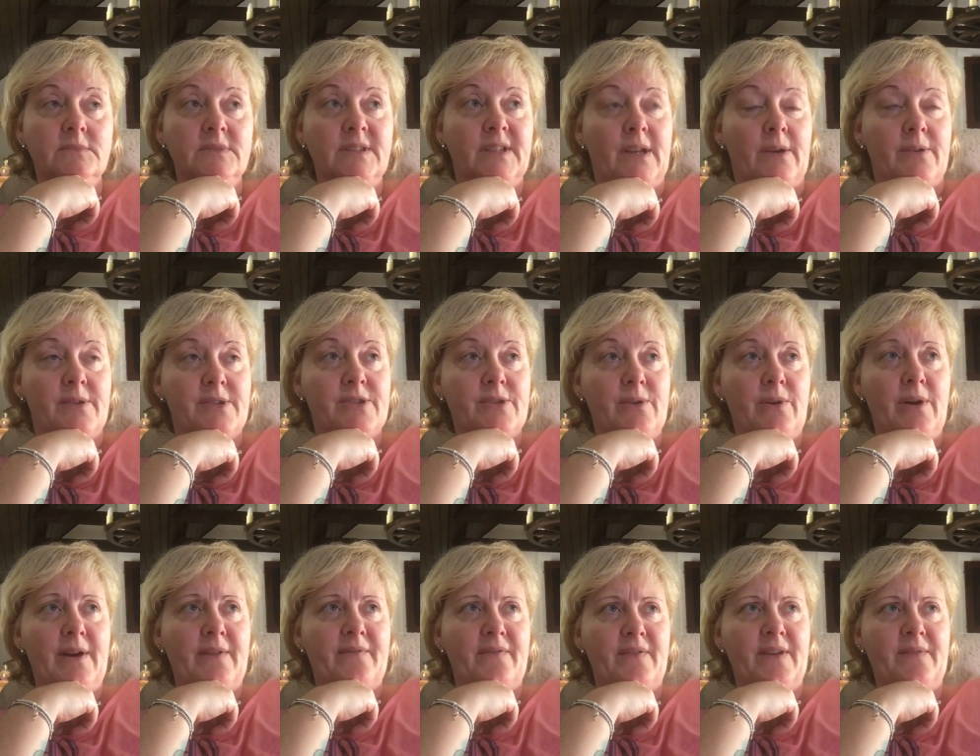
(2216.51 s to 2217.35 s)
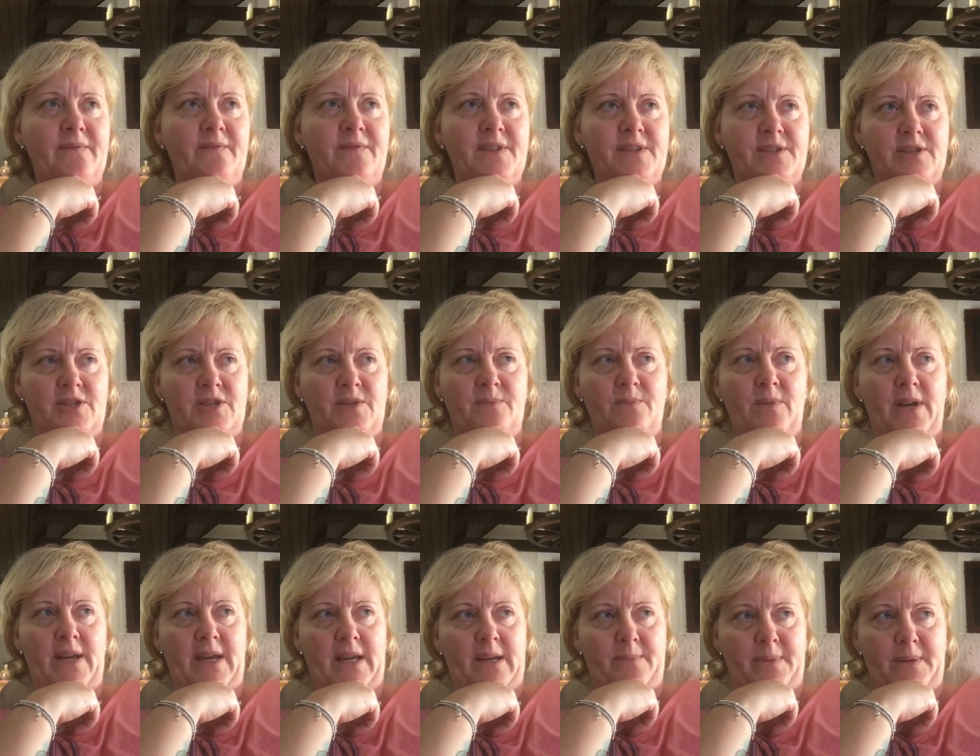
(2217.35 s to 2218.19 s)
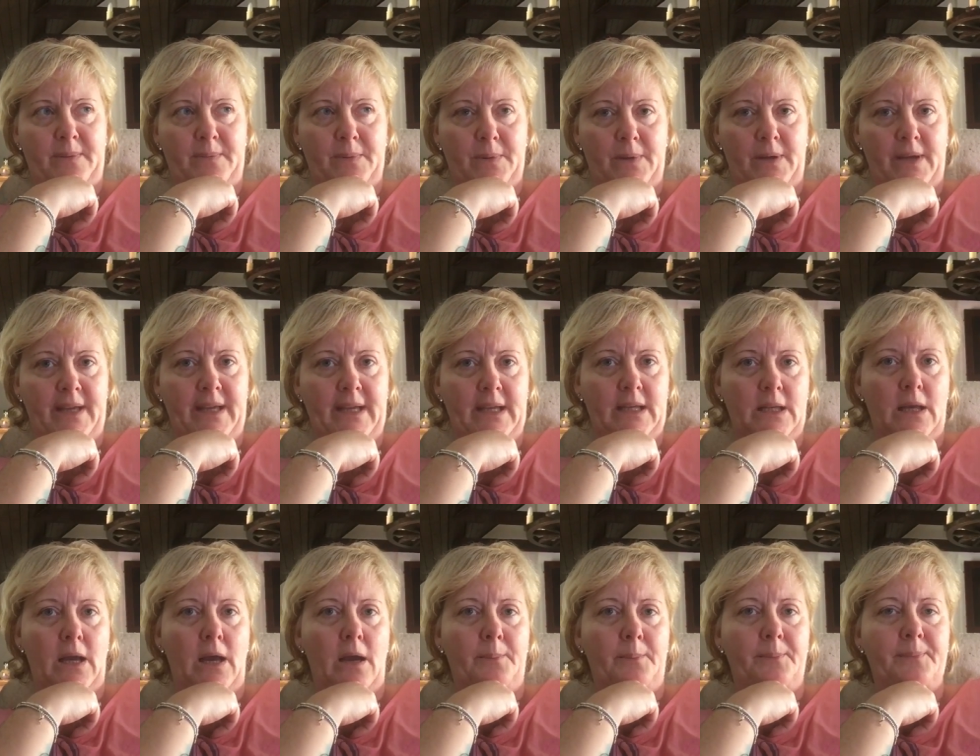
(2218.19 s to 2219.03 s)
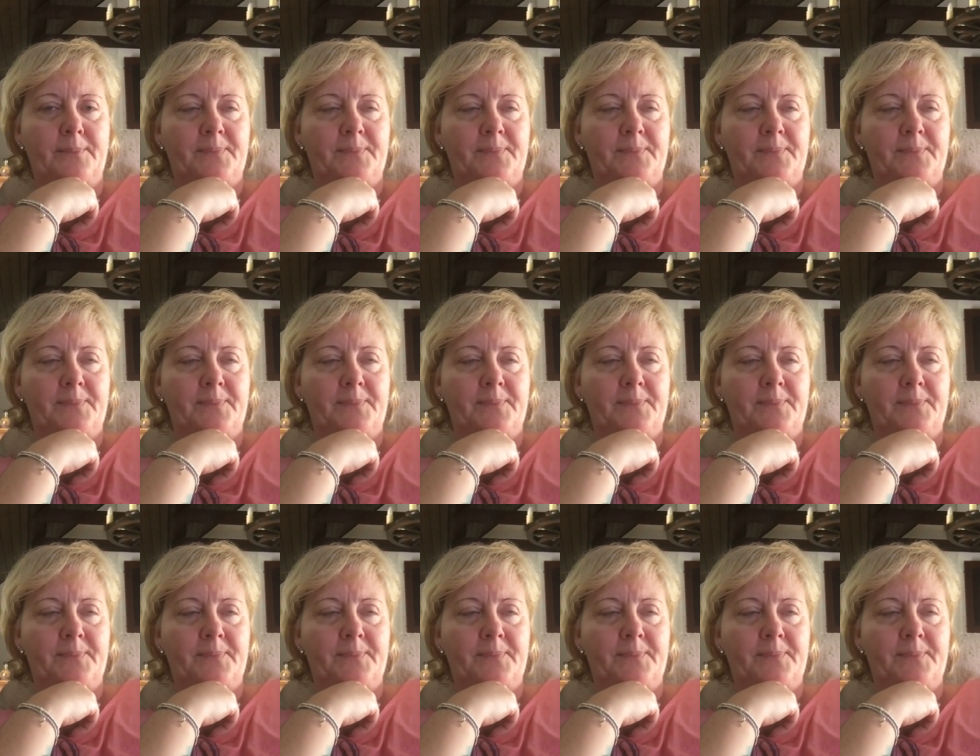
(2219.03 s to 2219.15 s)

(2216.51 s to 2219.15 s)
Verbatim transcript: You know, so I've envisaged in my head people like Hitler.